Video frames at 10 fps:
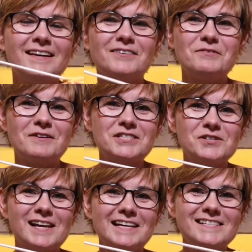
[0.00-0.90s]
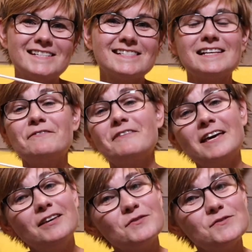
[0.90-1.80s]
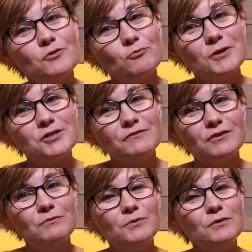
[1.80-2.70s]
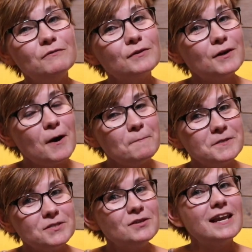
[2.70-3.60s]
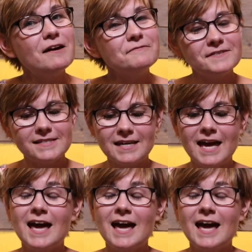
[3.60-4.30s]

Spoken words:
Congratulations, and thank you so much for the beautiful comment you left.